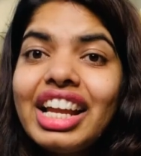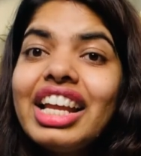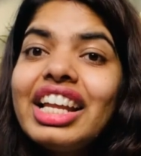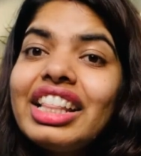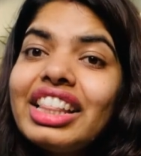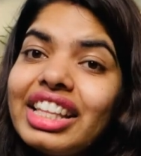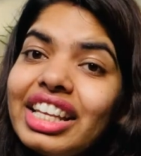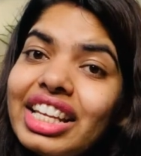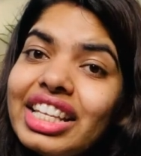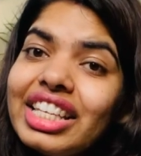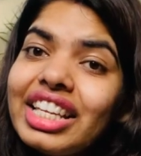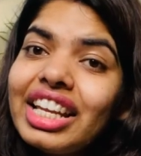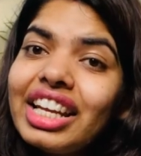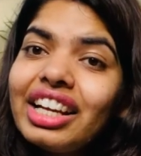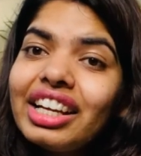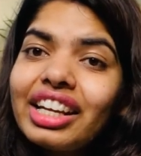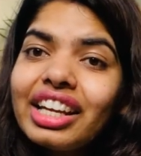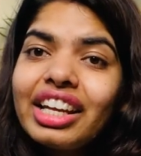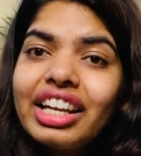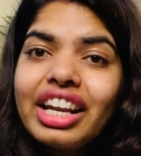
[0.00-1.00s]
These hair
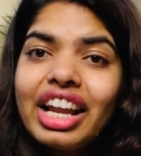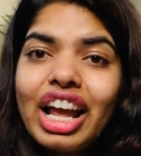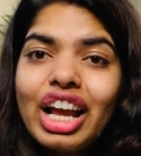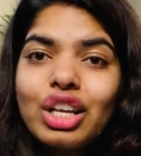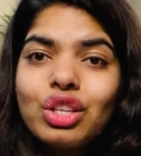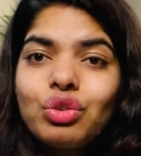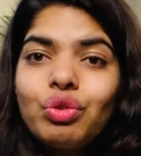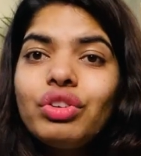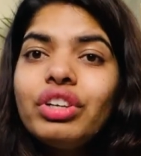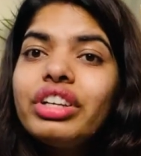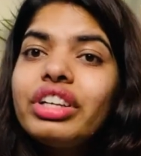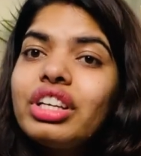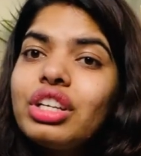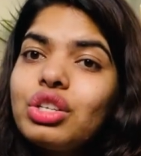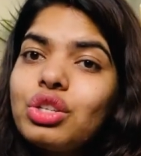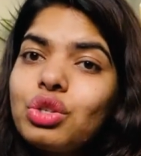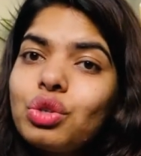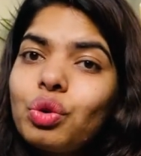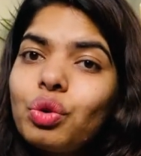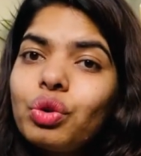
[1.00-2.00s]
care hacks will
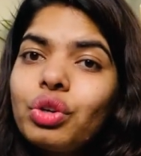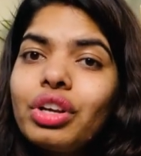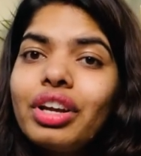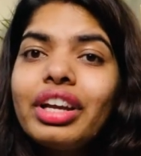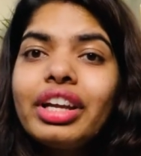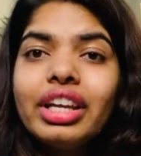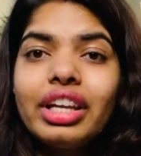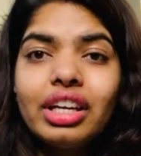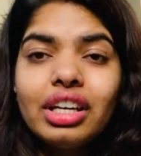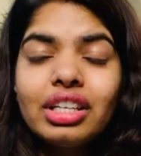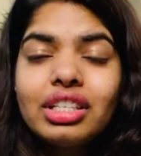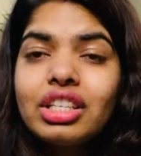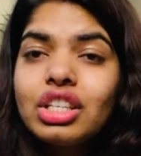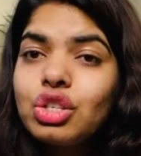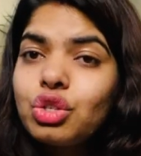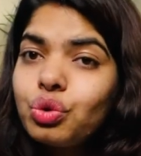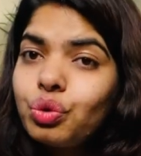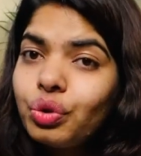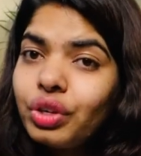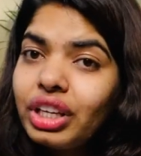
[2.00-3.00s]
restore your hair's
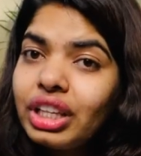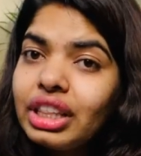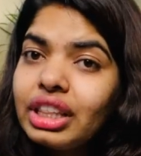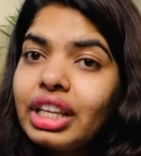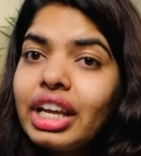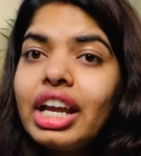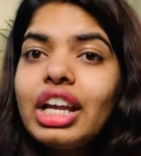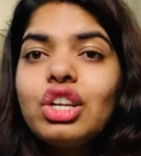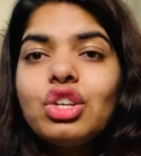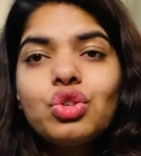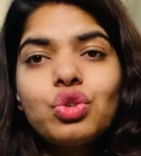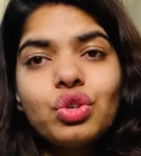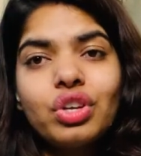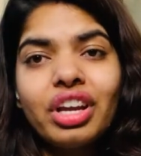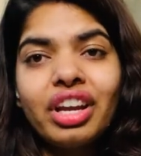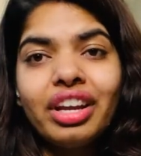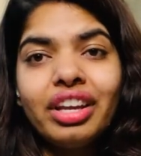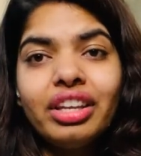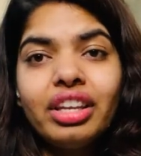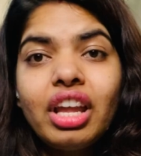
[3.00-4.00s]
strength and
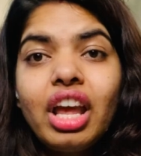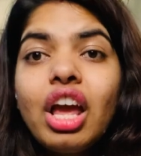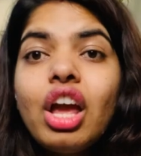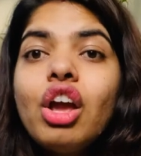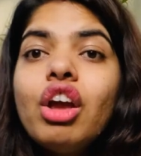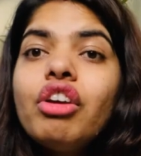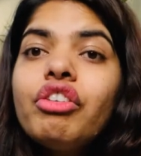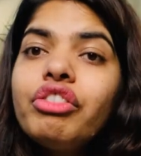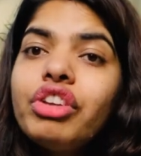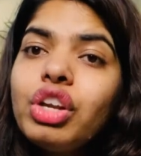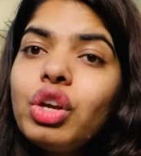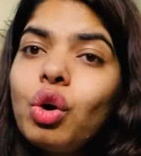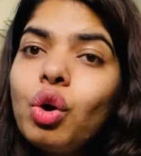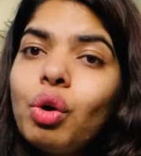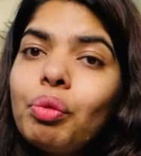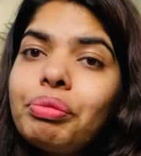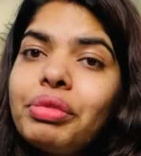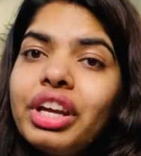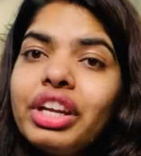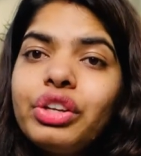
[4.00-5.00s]
shine. We
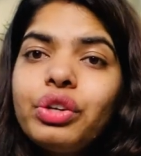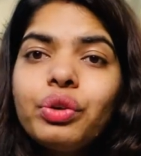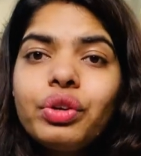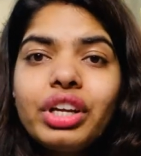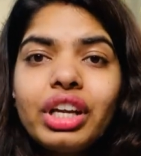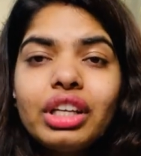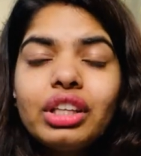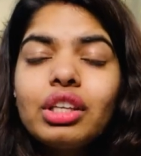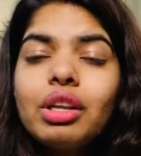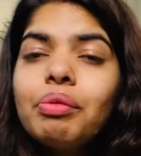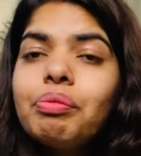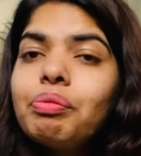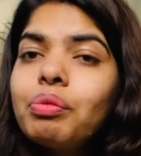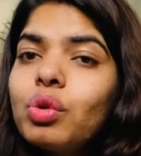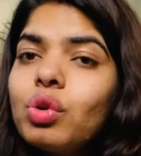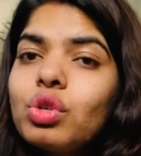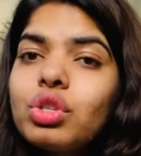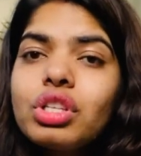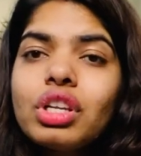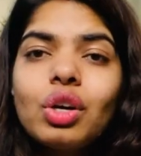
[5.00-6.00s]
hope that you get the
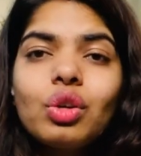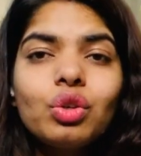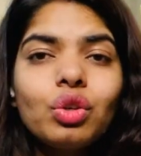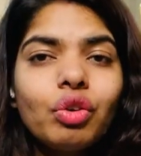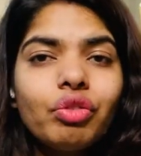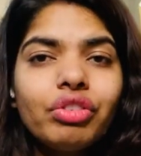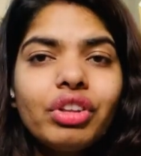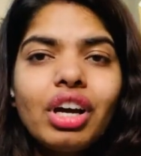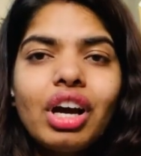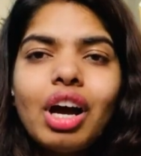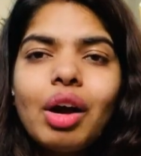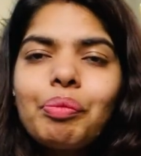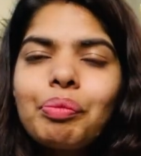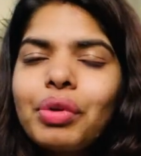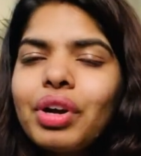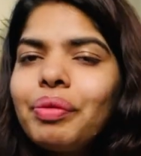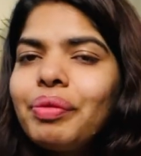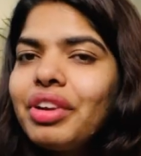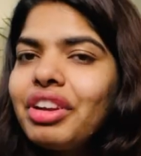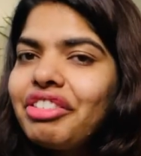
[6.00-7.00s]
most out of the
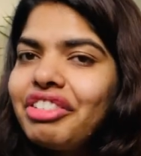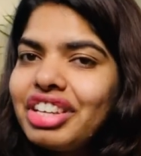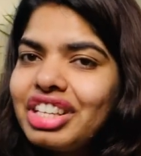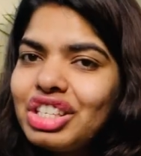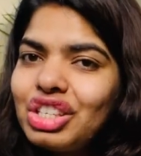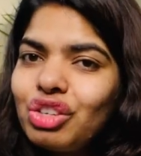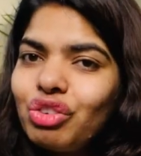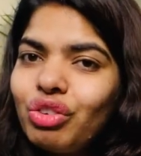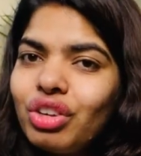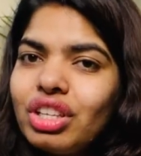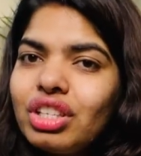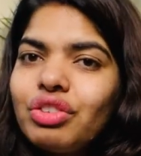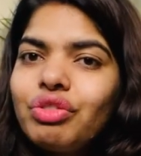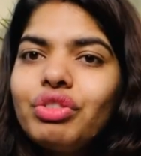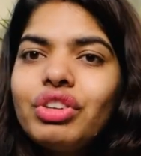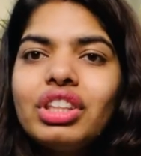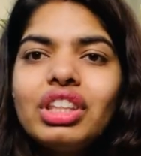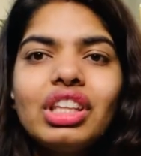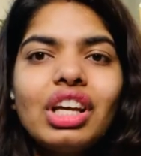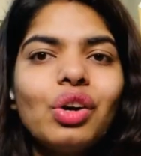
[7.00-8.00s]
upcoming festivals
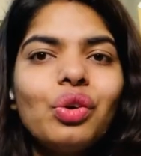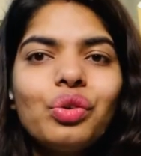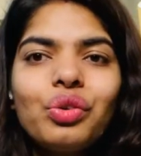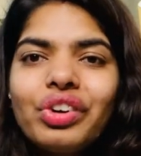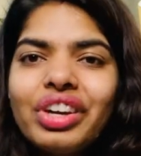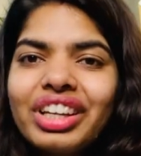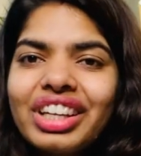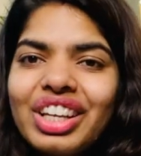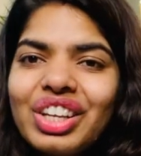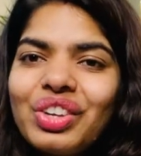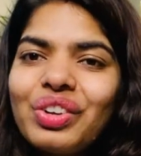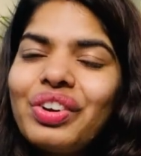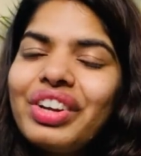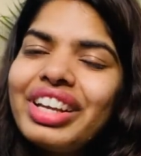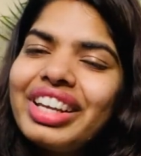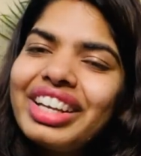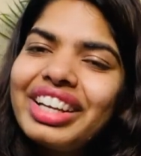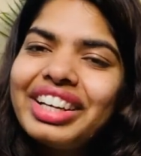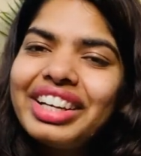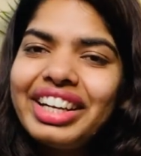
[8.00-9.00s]
without wrecking your
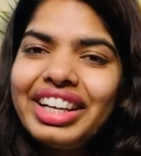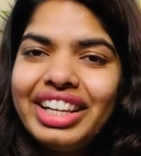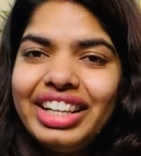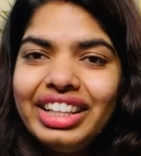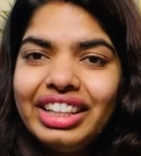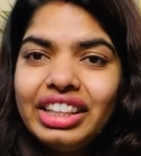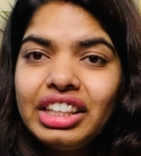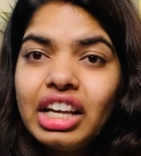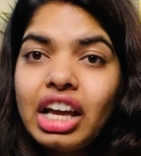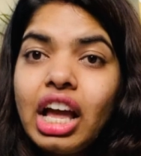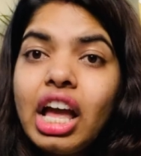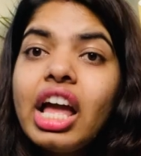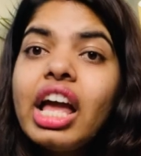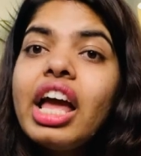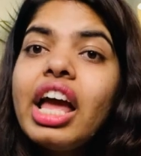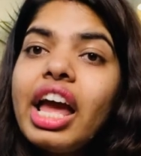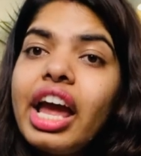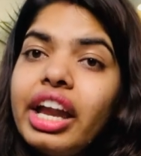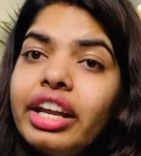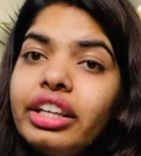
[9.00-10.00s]
hair health.
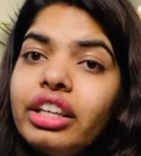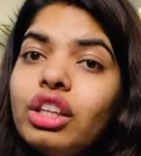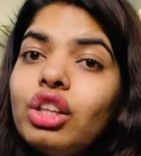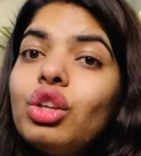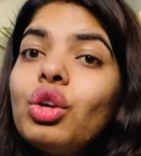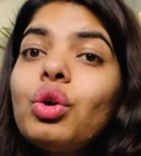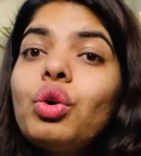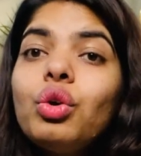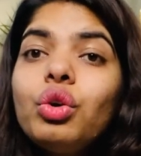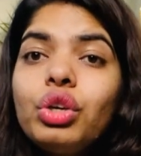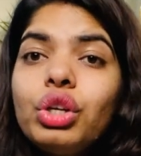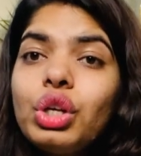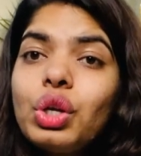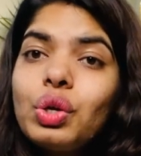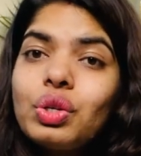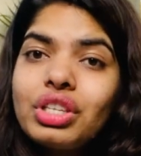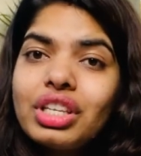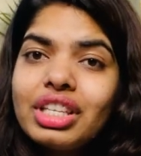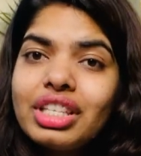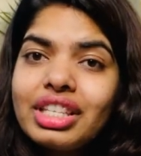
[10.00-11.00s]
And the good
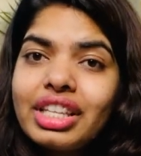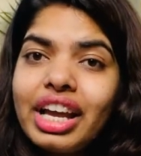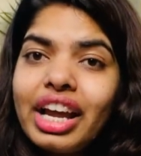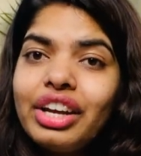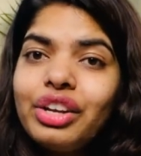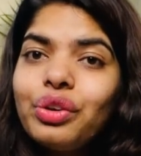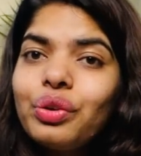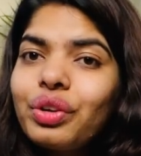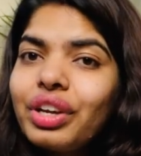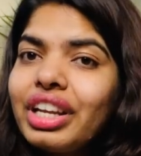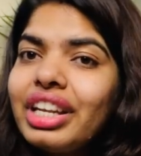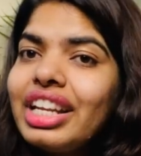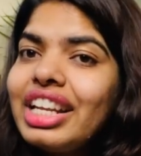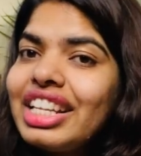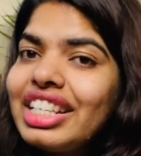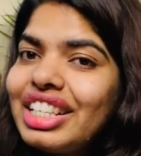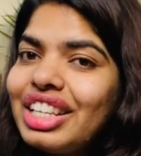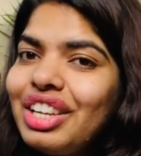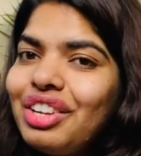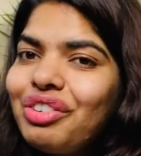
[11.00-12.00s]
news is that you can
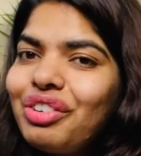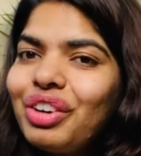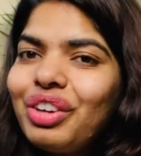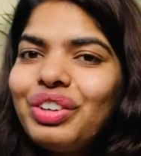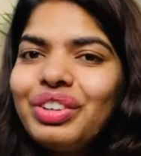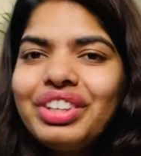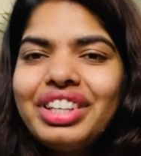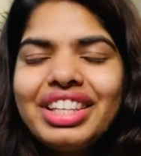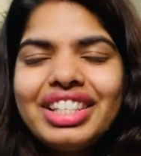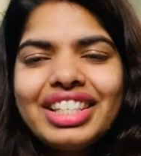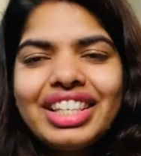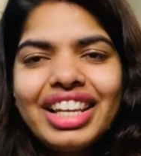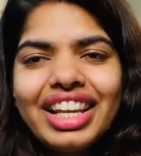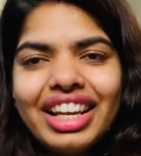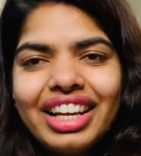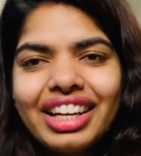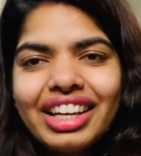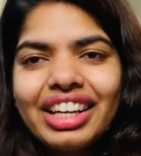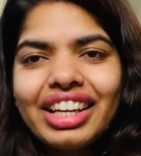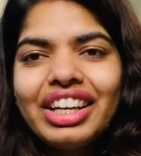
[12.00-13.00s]
easily follow these
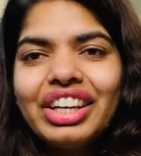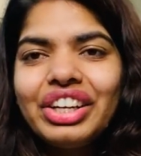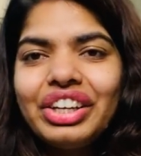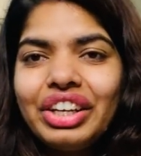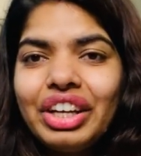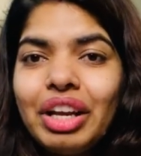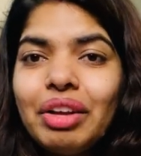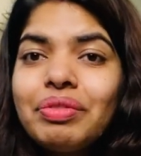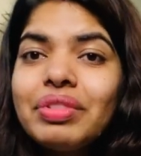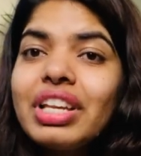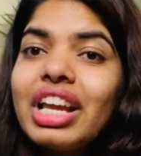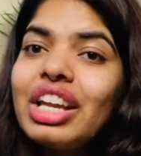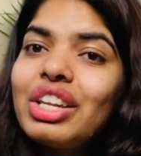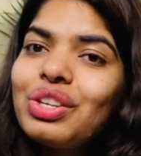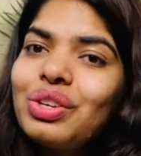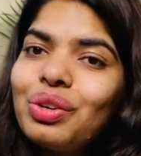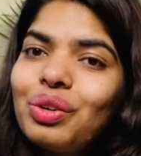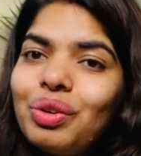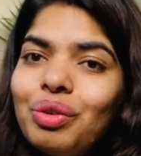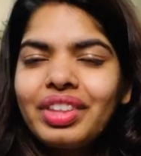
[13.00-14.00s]
hair care tips at
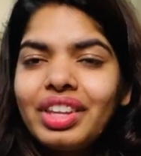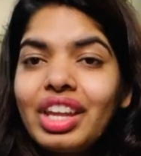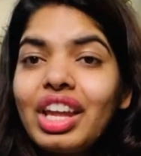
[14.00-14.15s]
home.